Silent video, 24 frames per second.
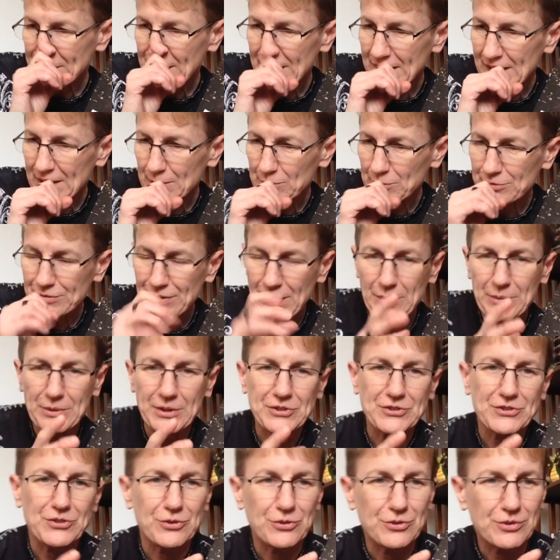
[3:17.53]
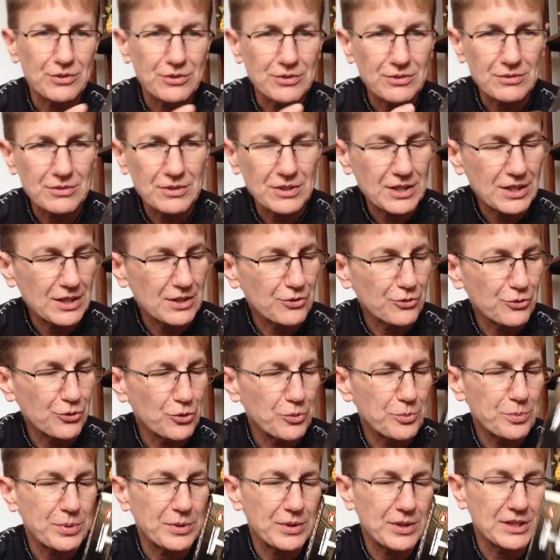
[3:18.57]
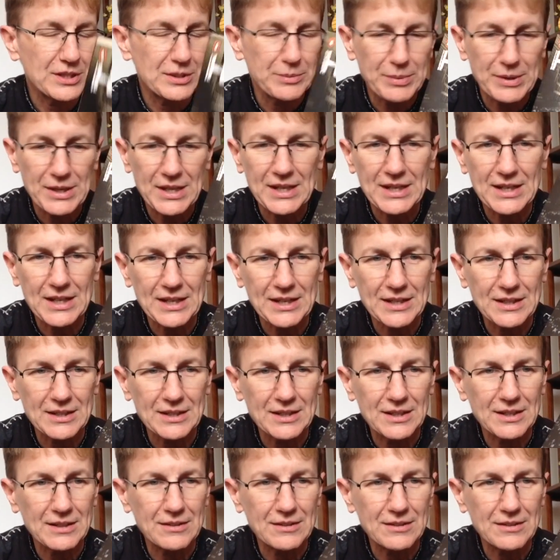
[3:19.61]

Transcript: And we're following a certain group at the beginning